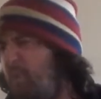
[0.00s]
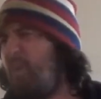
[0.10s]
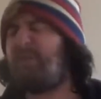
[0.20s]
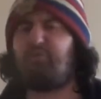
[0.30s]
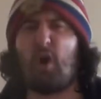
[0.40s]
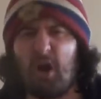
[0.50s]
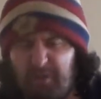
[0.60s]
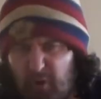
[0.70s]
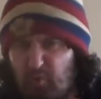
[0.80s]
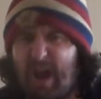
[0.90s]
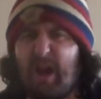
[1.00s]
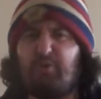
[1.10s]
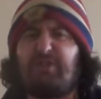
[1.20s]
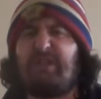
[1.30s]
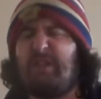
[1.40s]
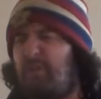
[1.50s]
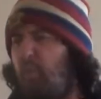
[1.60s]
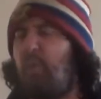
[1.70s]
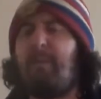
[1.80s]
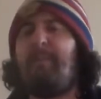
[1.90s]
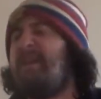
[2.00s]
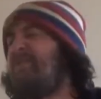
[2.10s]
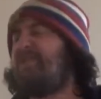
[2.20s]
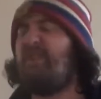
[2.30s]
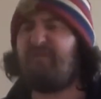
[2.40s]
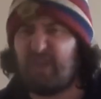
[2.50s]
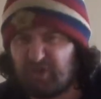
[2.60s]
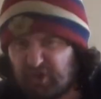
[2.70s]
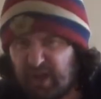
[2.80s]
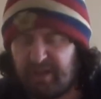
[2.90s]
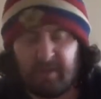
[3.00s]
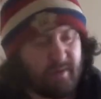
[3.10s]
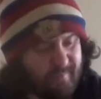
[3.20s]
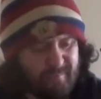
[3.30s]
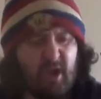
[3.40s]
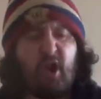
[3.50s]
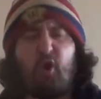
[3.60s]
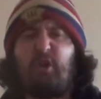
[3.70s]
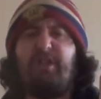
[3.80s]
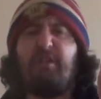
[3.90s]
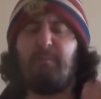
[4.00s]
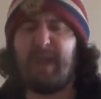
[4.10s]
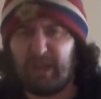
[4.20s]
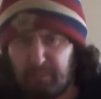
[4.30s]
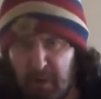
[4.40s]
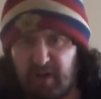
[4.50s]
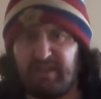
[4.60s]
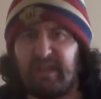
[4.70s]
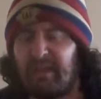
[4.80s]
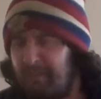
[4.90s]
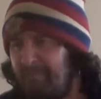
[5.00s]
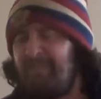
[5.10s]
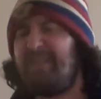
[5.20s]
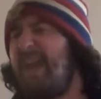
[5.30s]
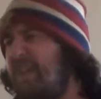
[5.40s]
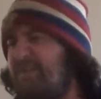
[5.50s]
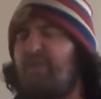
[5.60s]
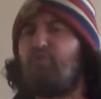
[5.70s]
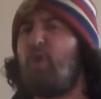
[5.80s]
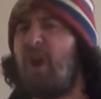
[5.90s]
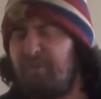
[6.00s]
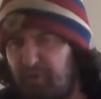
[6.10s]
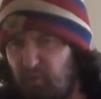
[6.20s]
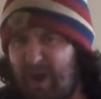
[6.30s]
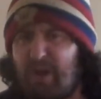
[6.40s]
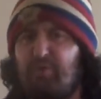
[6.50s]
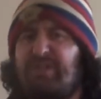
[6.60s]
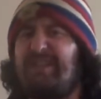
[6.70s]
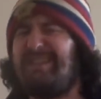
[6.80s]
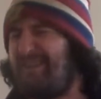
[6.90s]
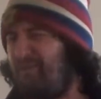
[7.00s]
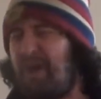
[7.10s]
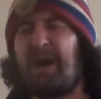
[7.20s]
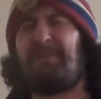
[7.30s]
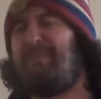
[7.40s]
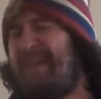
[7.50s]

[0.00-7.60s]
with Ronda Rousey. The women's division are going to make money thanks to Ronda Rousey. They're not